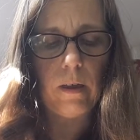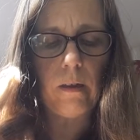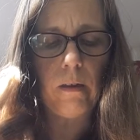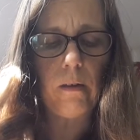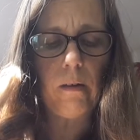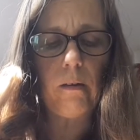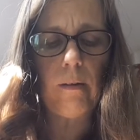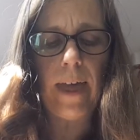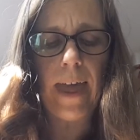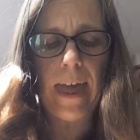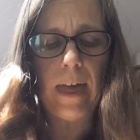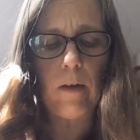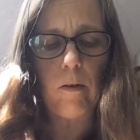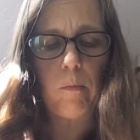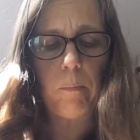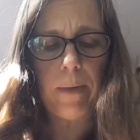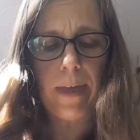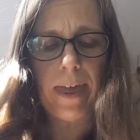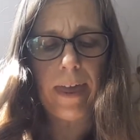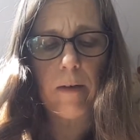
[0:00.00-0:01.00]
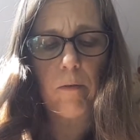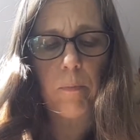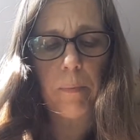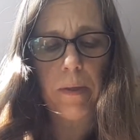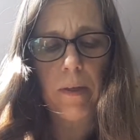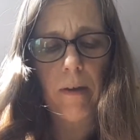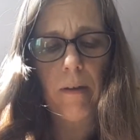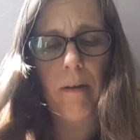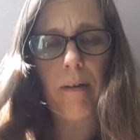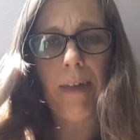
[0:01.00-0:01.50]
Oh,
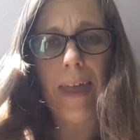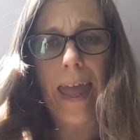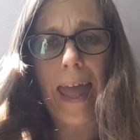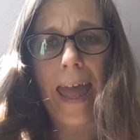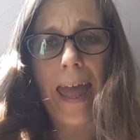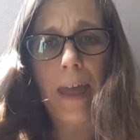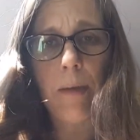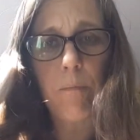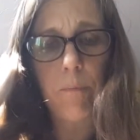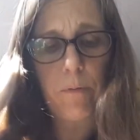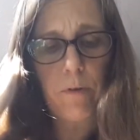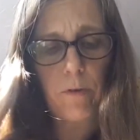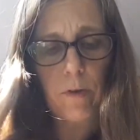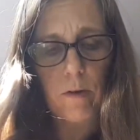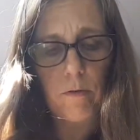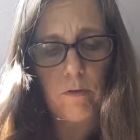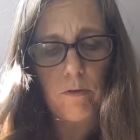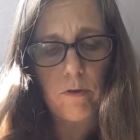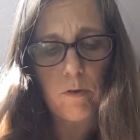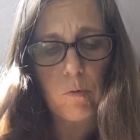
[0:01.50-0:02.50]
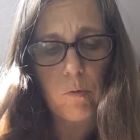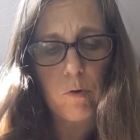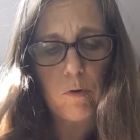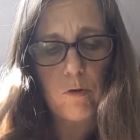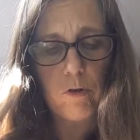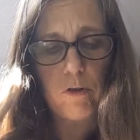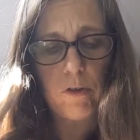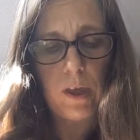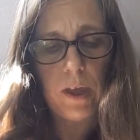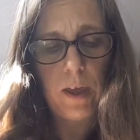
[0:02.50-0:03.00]
help, I am so
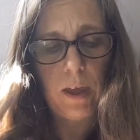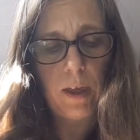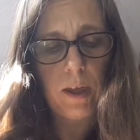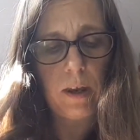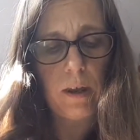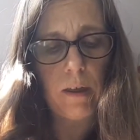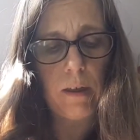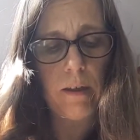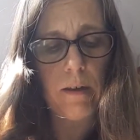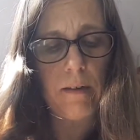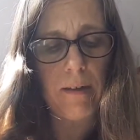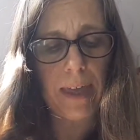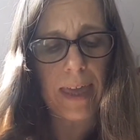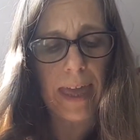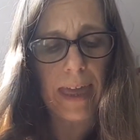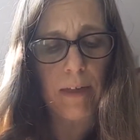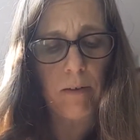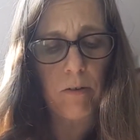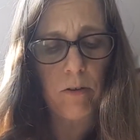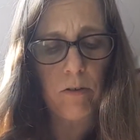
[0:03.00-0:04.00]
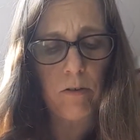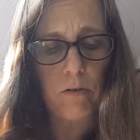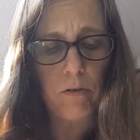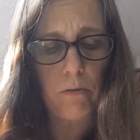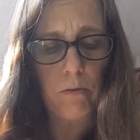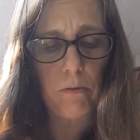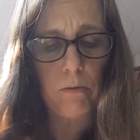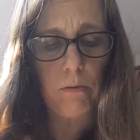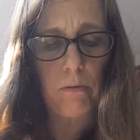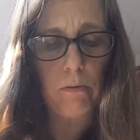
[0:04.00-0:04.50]
squashed, and I can't get out at
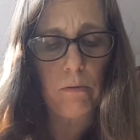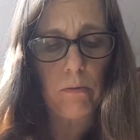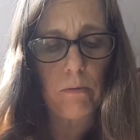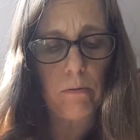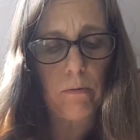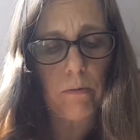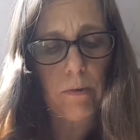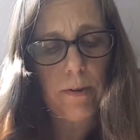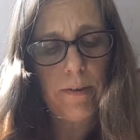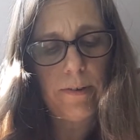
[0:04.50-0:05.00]
all,